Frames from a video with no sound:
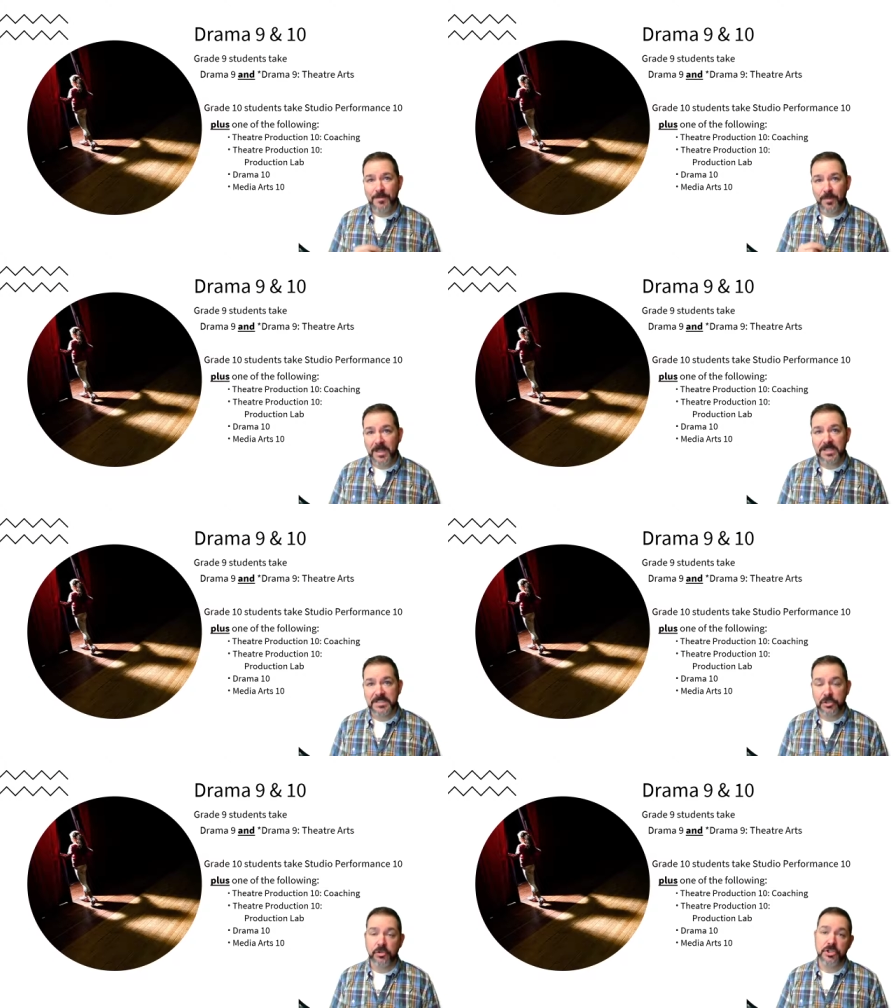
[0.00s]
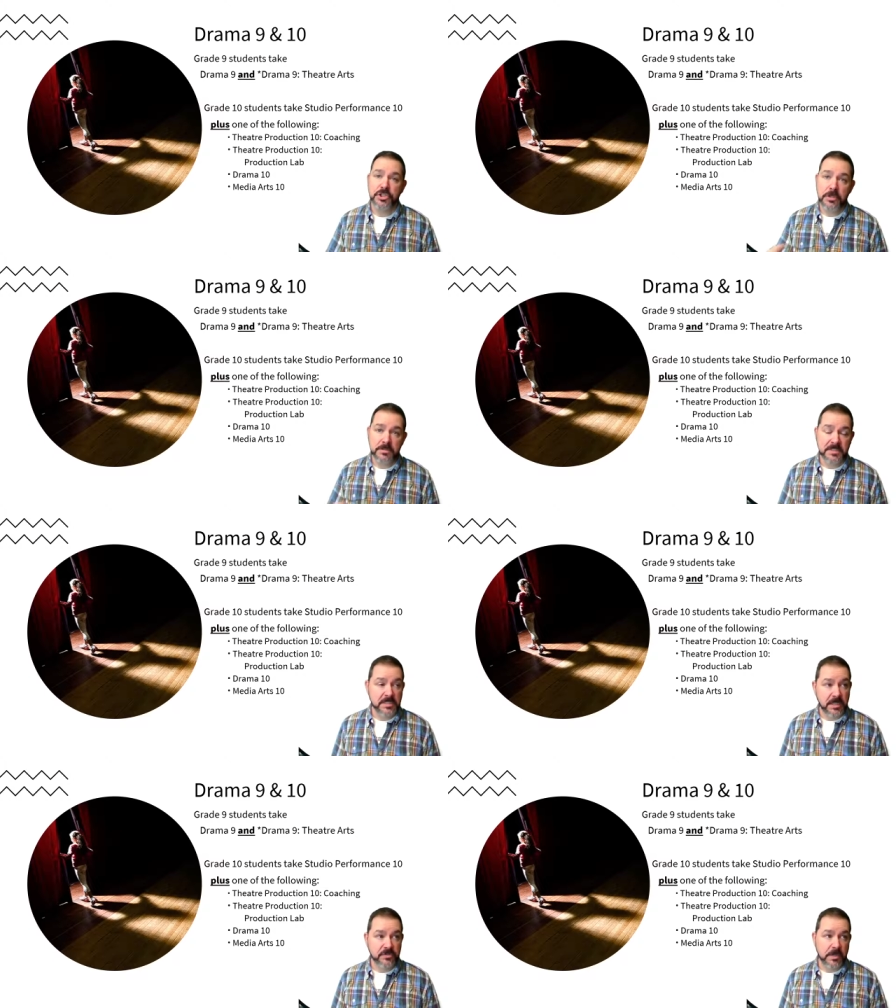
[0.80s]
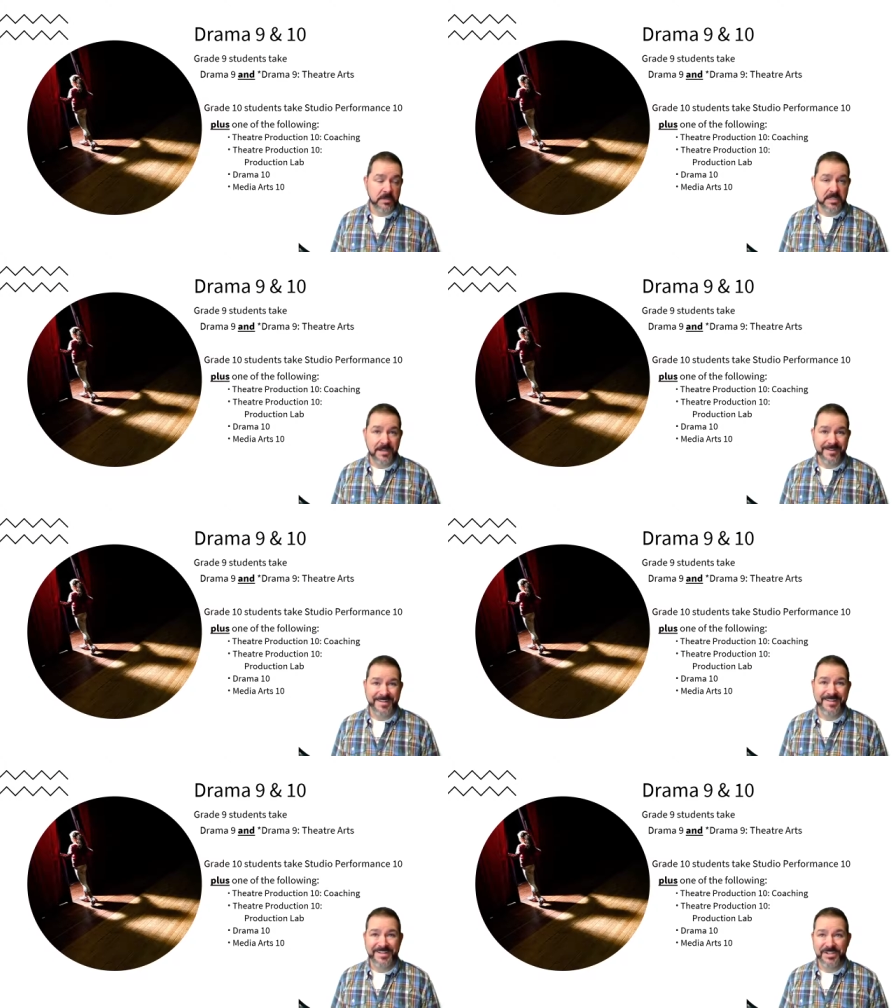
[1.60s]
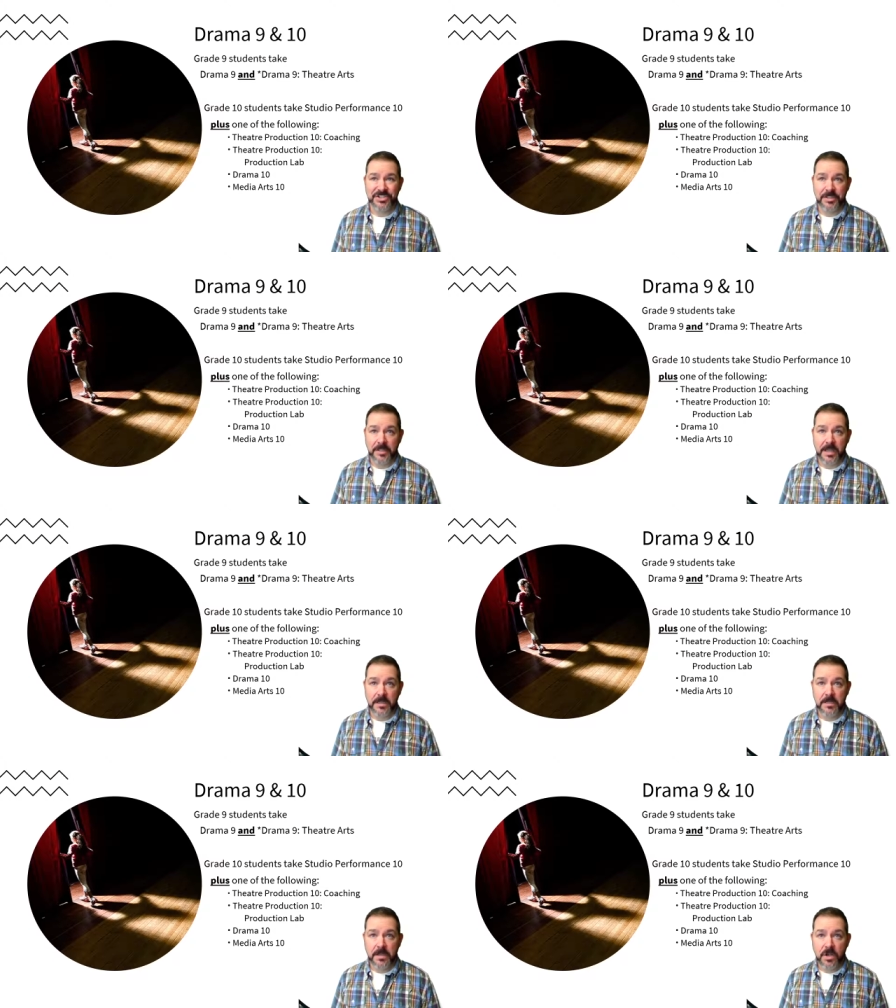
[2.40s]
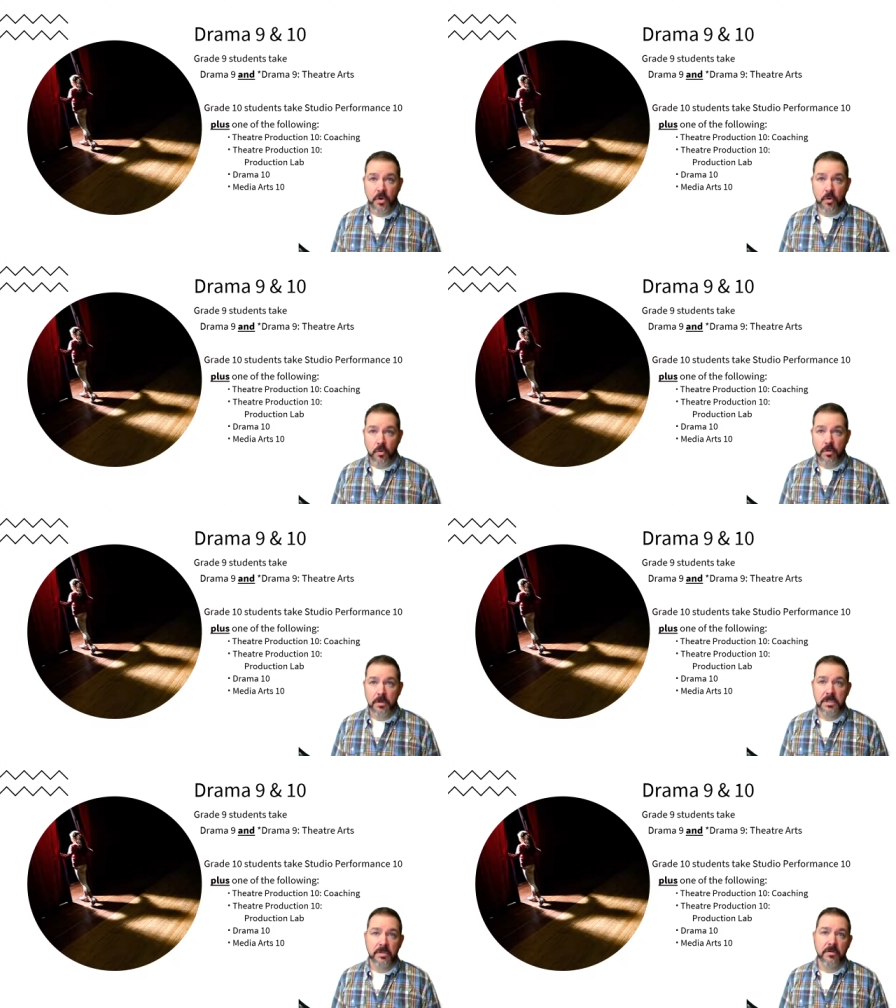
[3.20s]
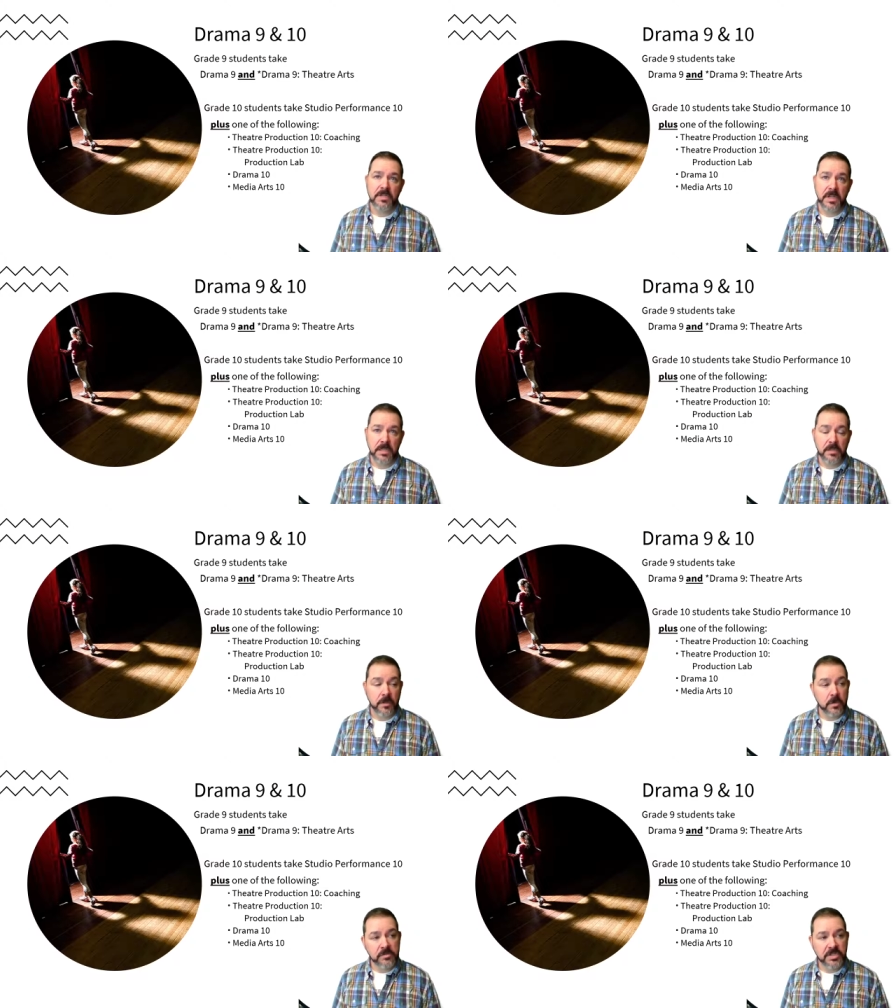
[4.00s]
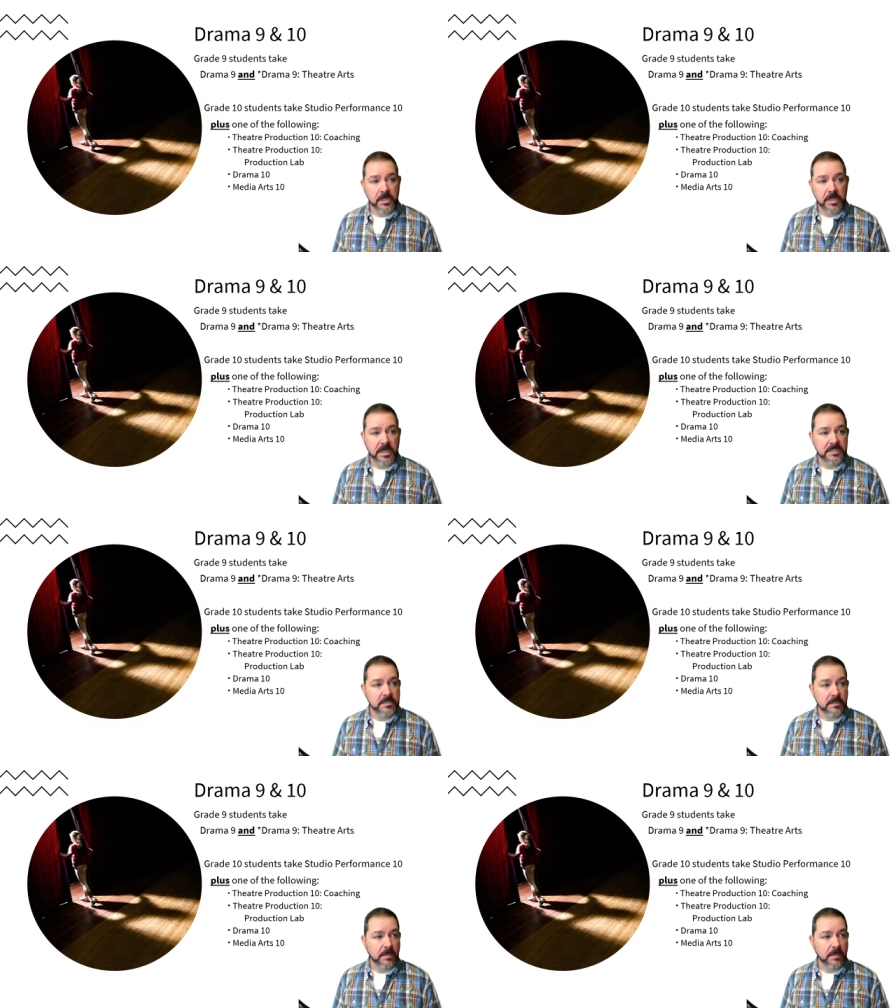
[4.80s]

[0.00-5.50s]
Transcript: Plus, you can choose to take Drama 10 in addition to that, or you can take the coaching class.